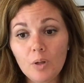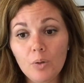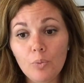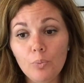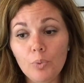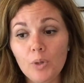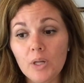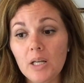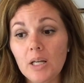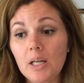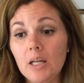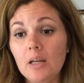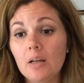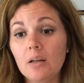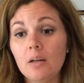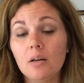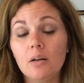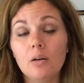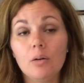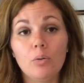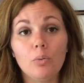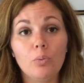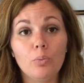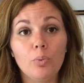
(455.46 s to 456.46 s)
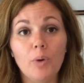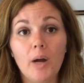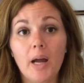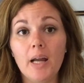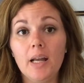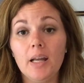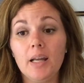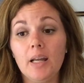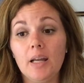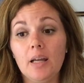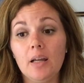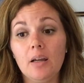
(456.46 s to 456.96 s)
Reading,
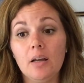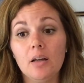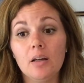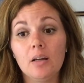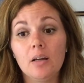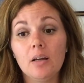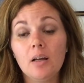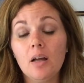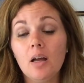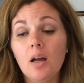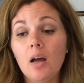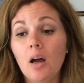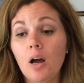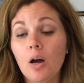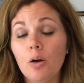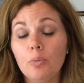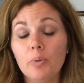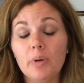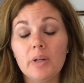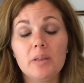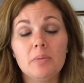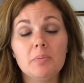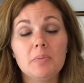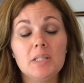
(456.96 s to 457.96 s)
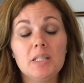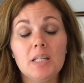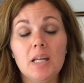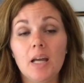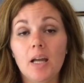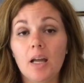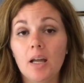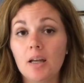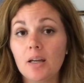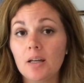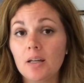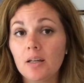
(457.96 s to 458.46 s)
writing,
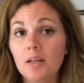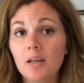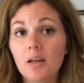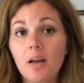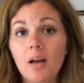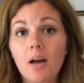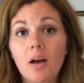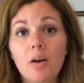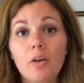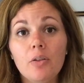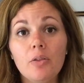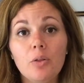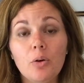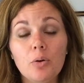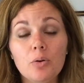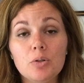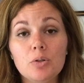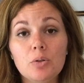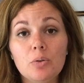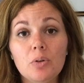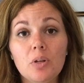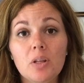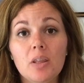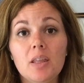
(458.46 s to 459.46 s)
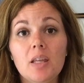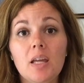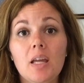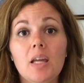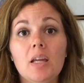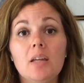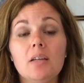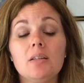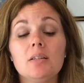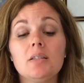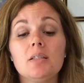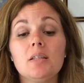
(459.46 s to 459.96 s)
arithmetic, those sort of
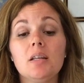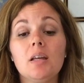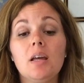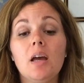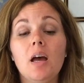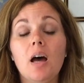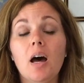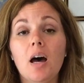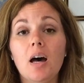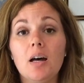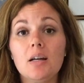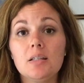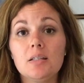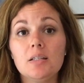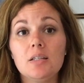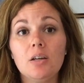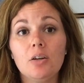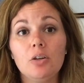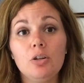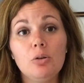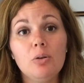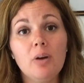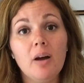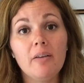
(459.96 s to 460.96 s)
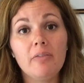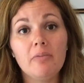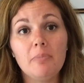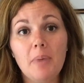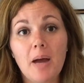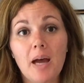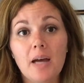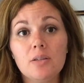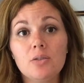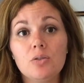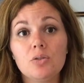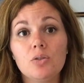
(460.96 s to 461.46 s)
things, until you have
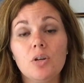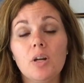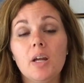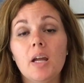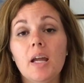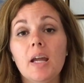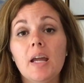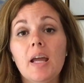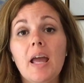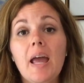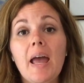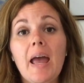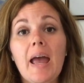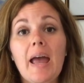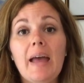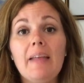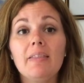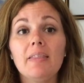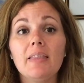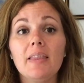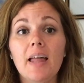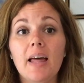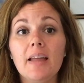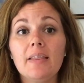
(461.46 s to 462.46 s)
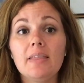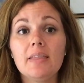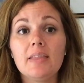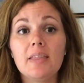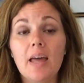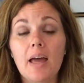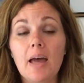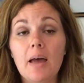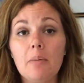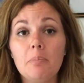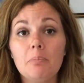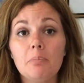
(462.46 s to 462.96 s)
mastery, and let
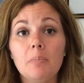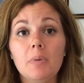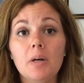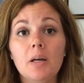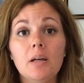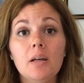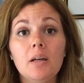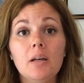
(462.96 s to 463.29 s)
them